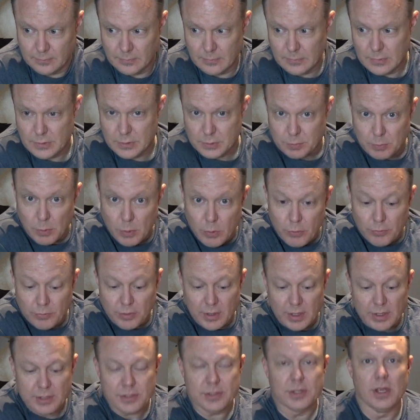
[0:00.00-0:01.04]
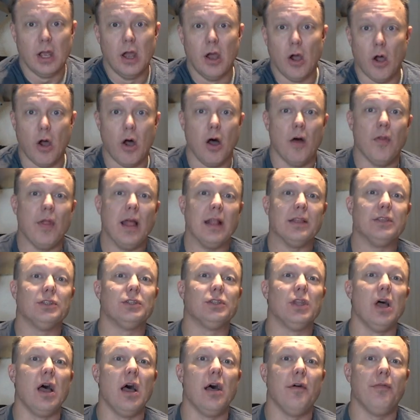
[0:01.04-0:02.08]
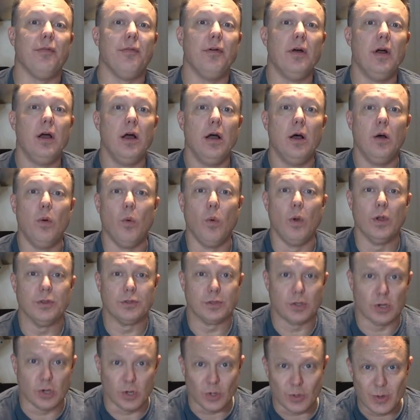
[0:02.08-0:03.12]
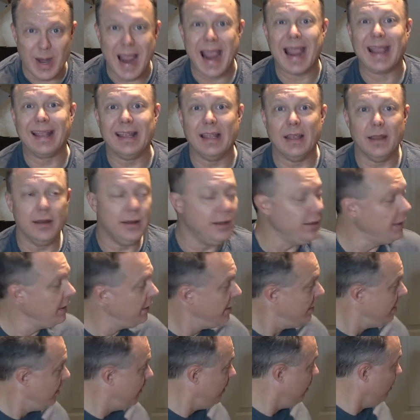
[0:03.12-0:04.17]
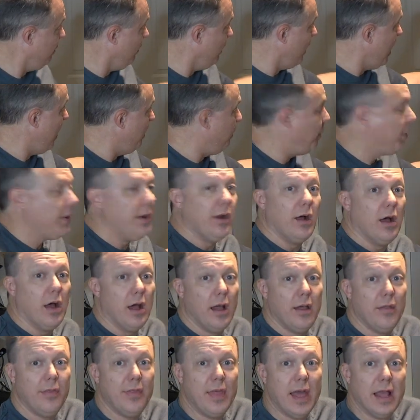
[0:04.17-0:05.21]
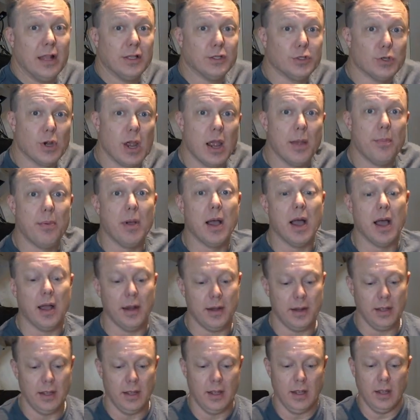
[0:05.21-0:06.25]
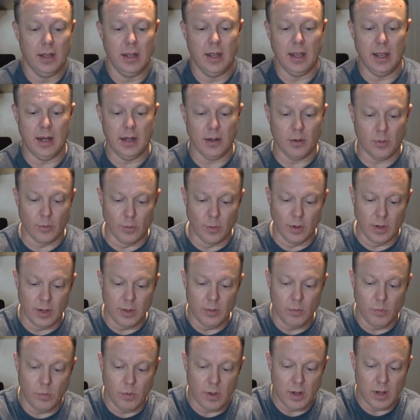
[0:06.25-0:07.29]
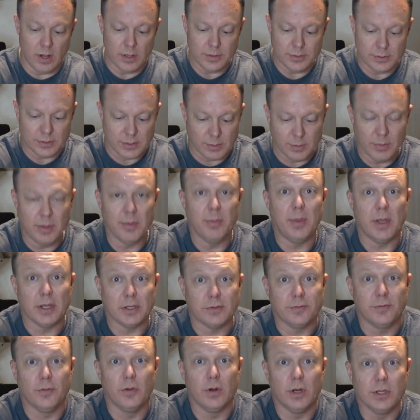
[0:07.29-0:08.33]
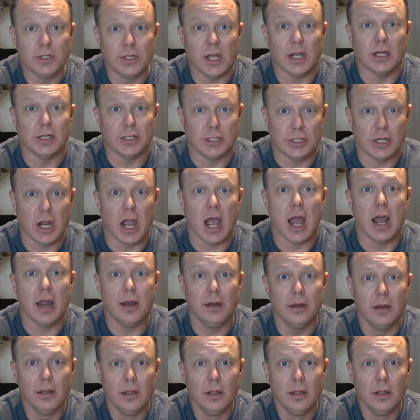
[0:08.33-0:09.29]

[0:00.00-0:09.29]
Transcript: smoothness. All that stuff was corrected when I put it on that tripod, and it really was some of the best footage I shot